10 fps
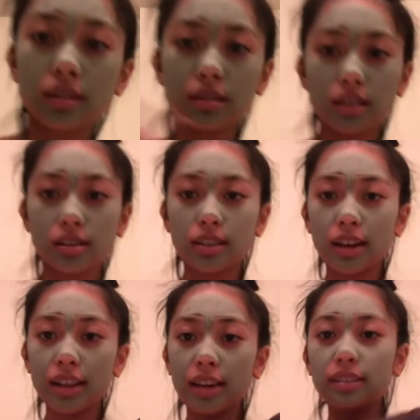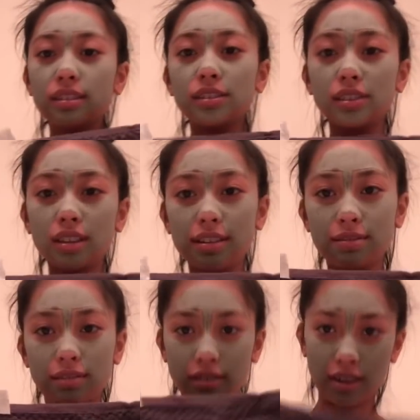Okay, so I like to use like,
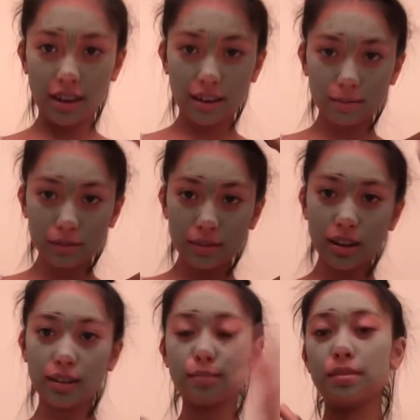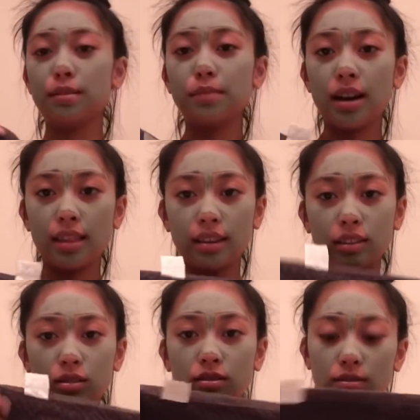okay, I put my hair in a bun, but I
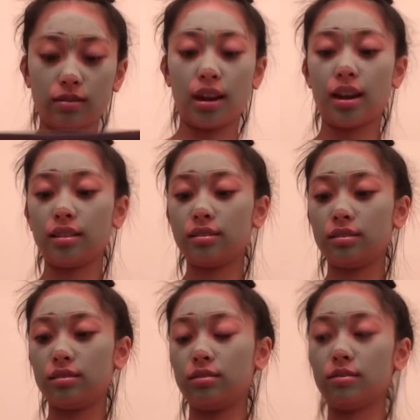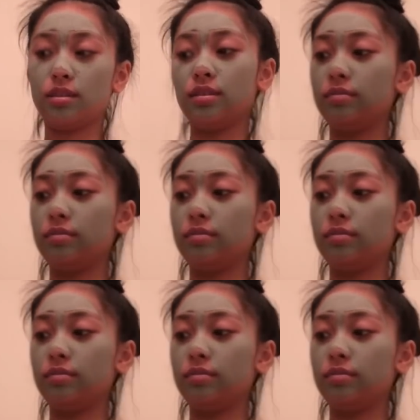like to use rags to